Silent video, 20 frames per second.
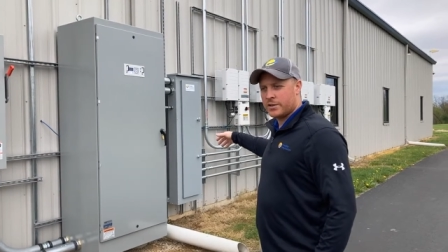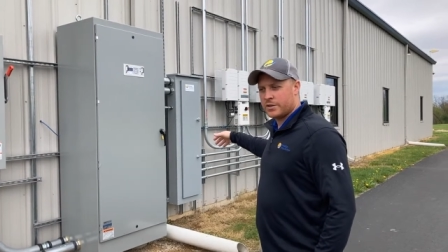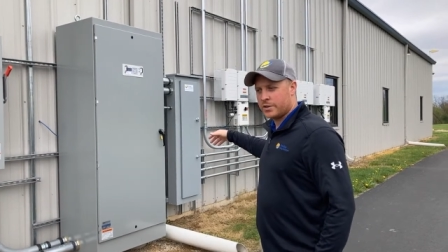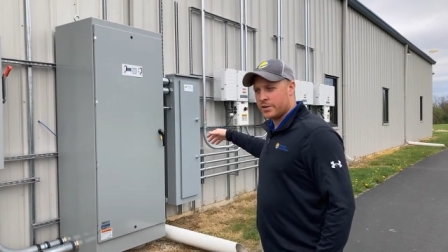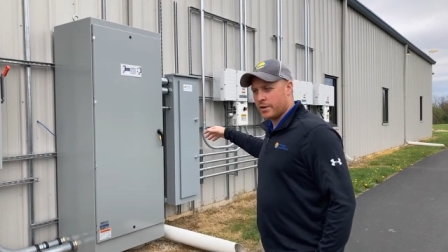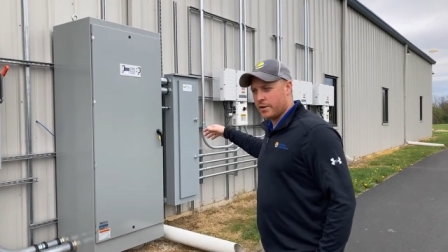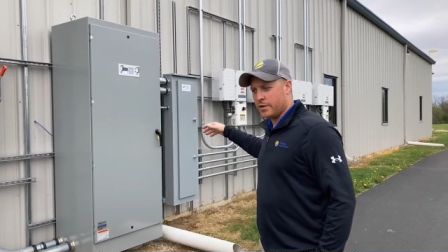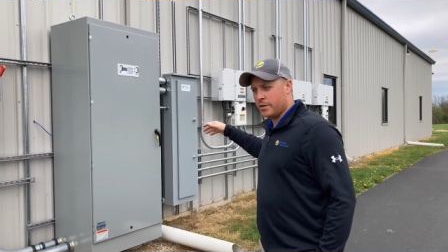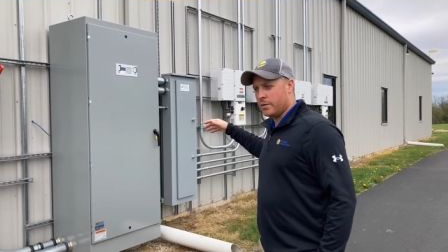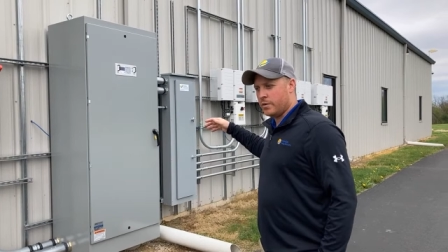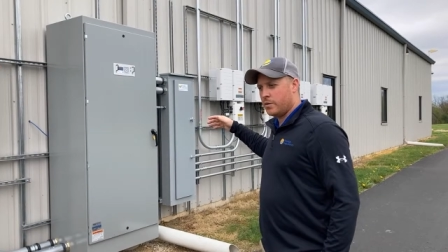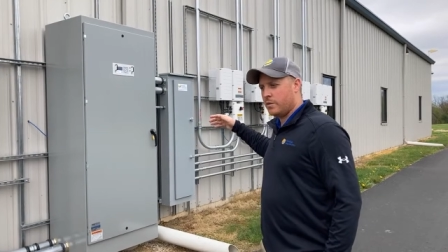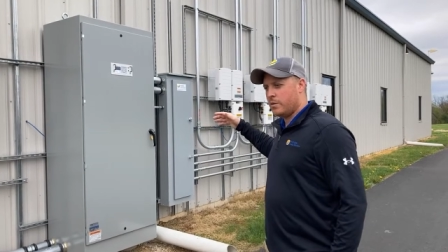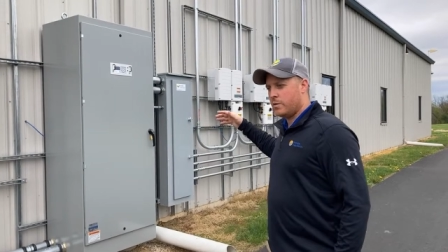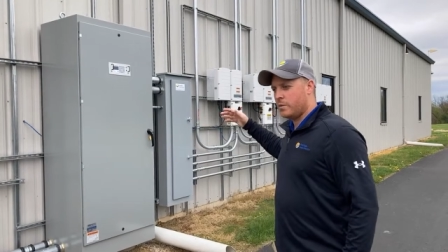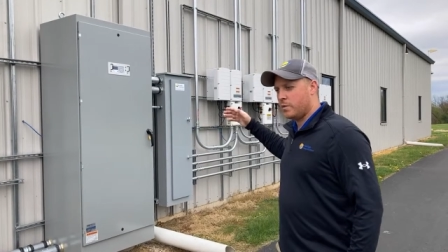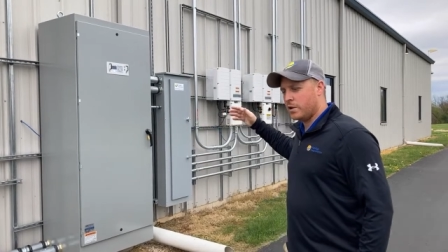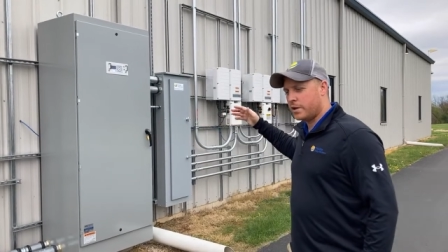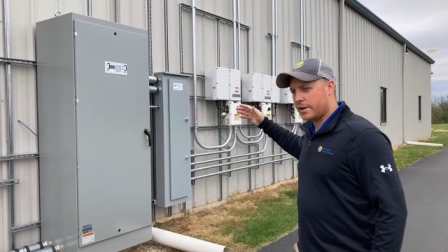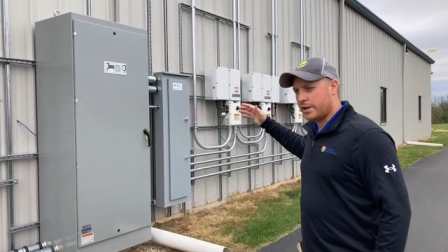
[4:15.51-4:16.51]
So
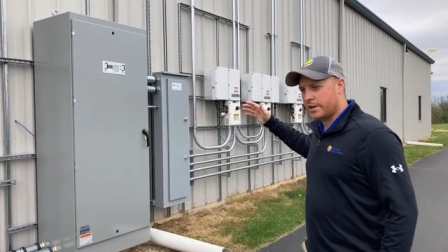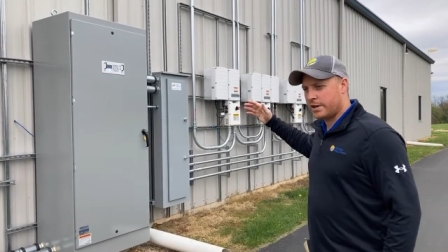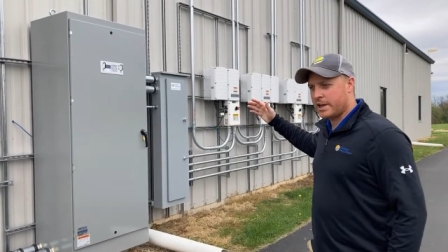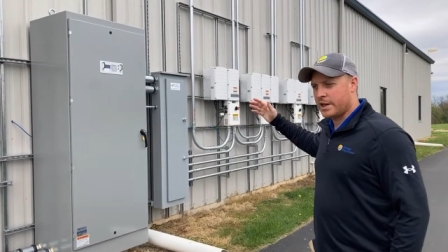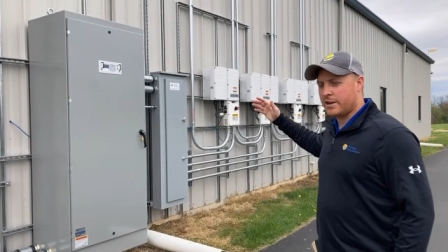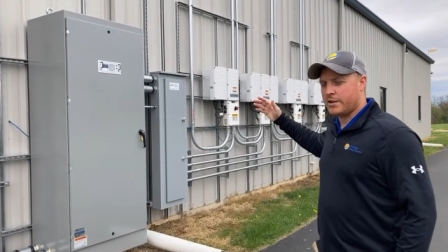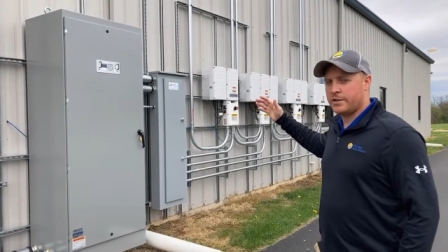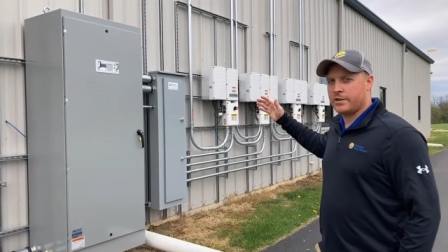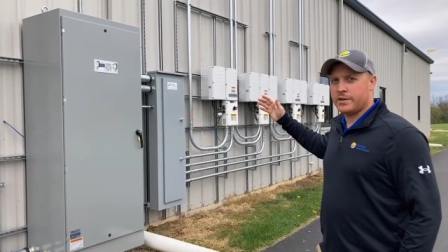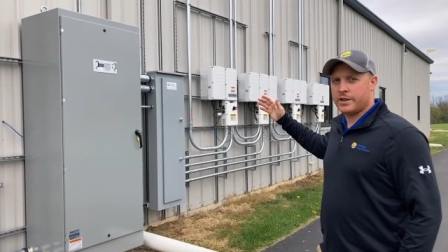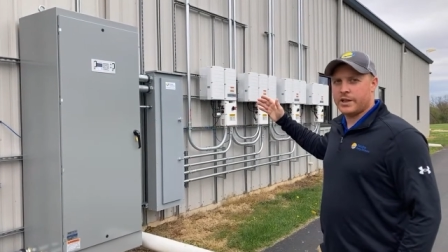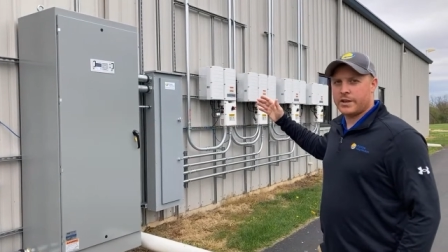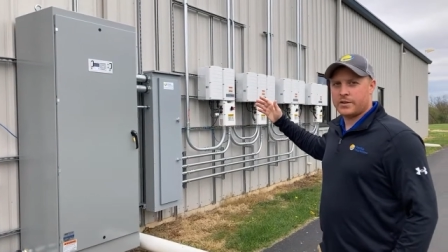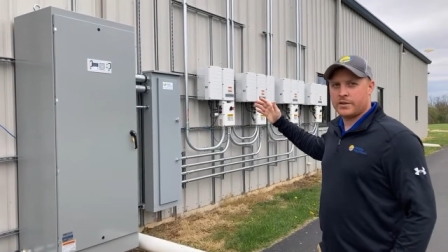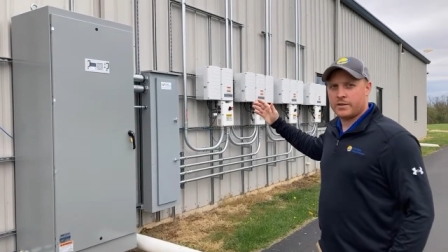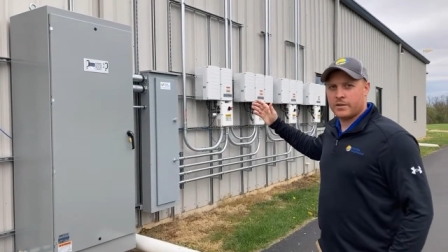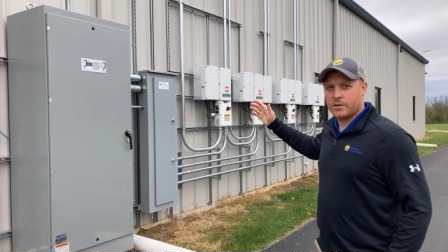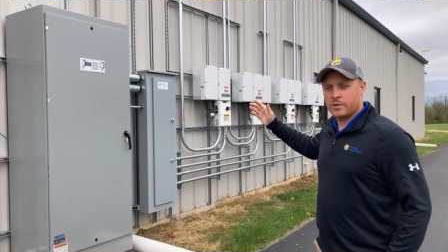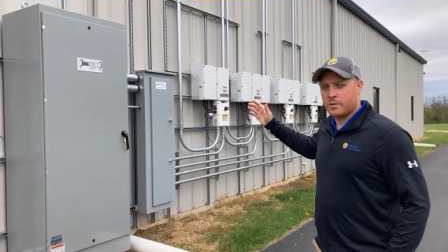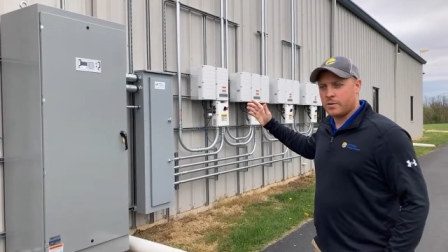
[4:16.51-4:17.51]
walking down the
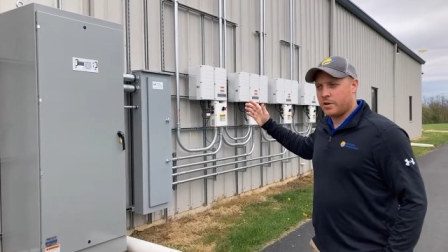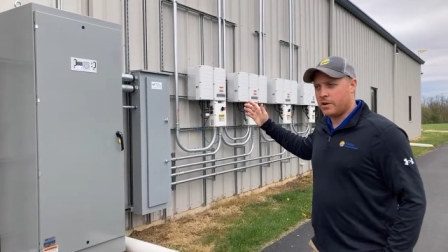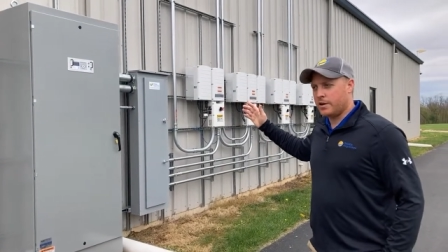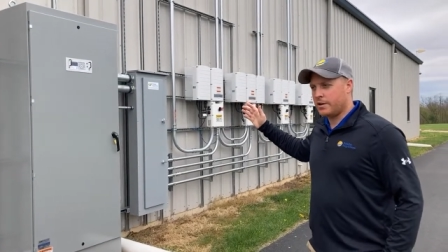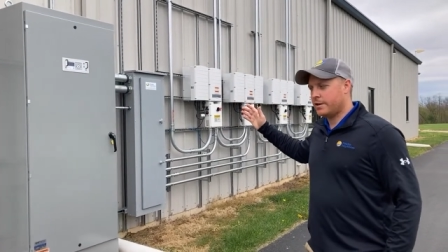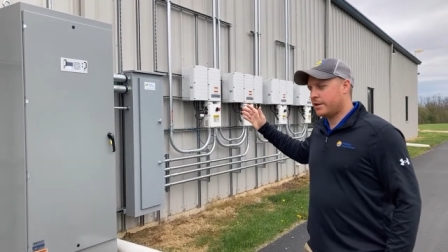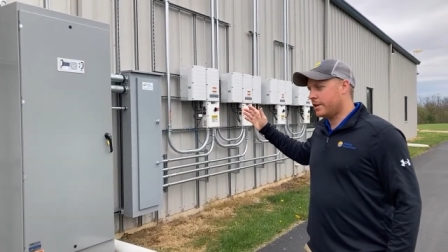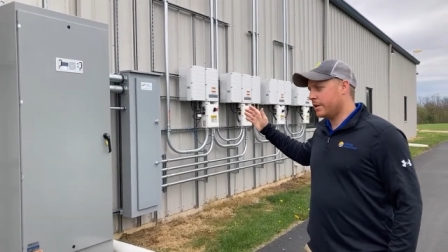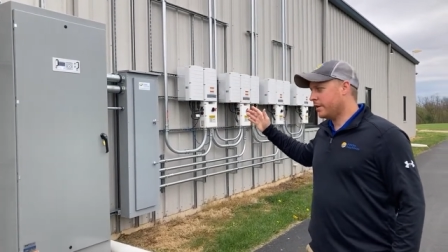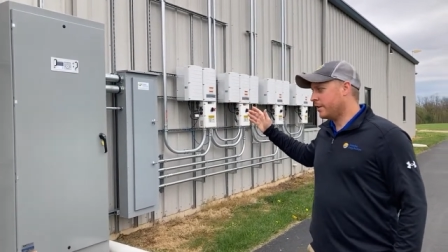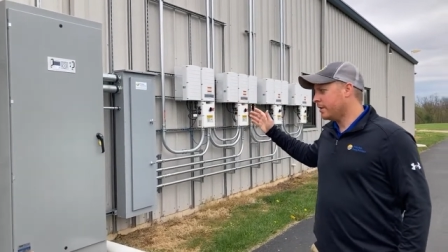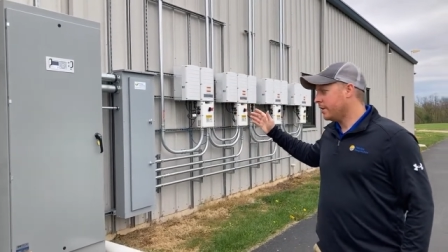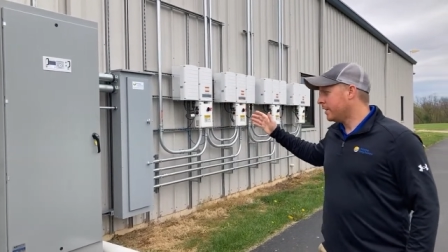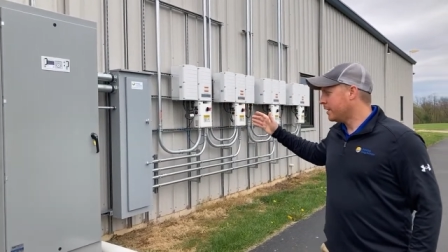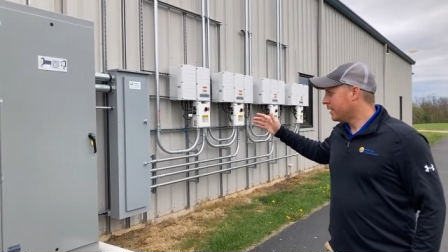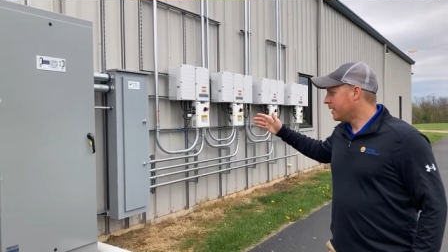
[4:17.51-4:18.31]
length of the wall here,